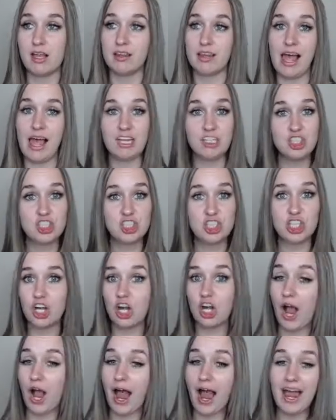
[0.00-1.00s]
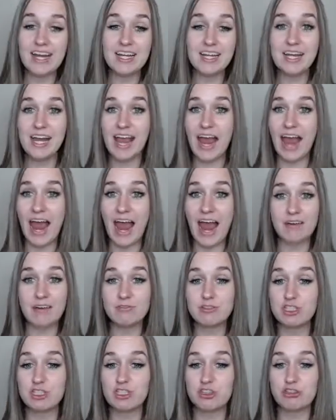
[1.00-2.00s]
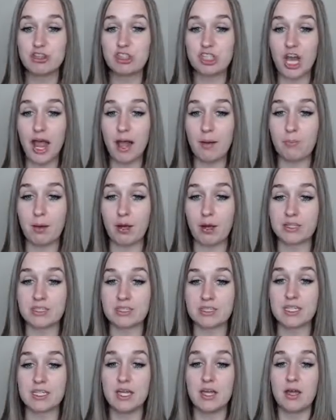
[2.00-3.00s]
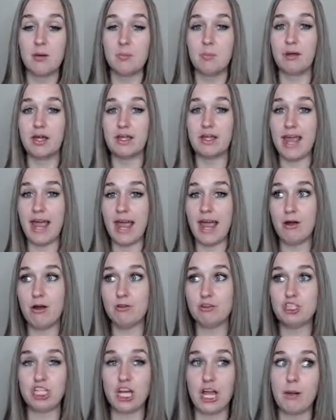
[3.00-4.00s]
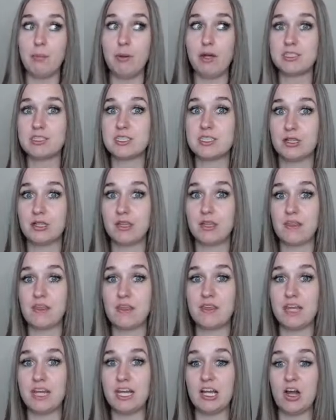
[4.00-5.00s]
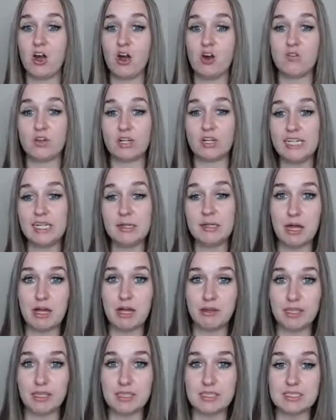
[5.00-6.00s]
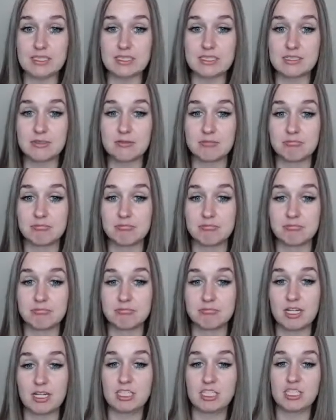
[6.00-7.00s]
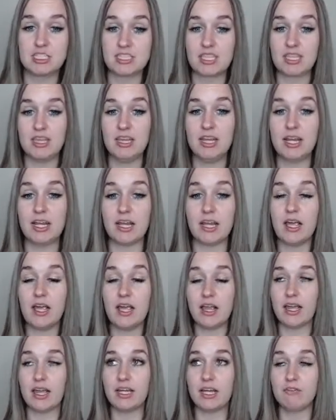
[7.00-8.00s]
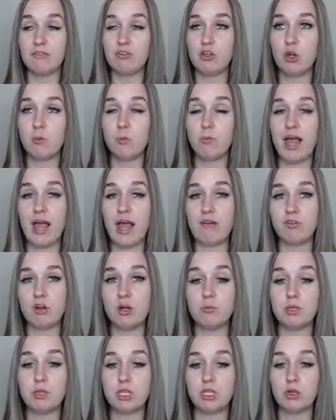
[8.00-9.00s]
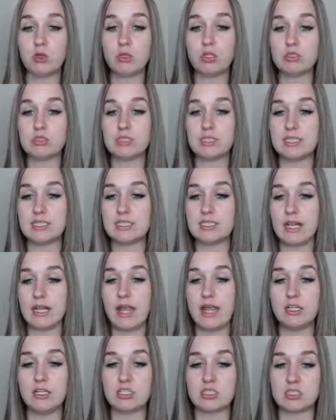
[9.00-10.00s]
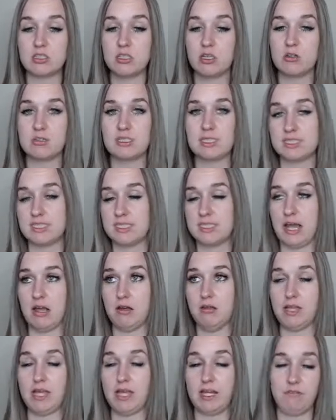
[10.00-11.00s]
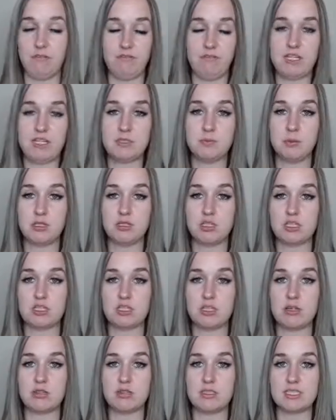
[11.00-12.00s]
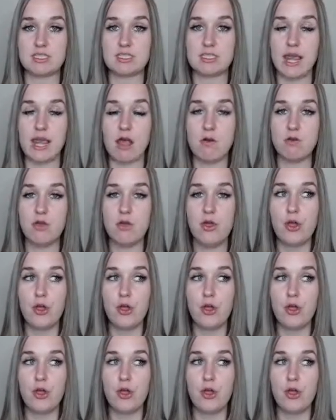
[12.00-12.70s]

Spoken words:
Last year, I didn't have to do chatbots. But now chatbots are the thing over email lists. It's just a thing. Like if your platform that you're using today just closes down, like if Facebook just closes down,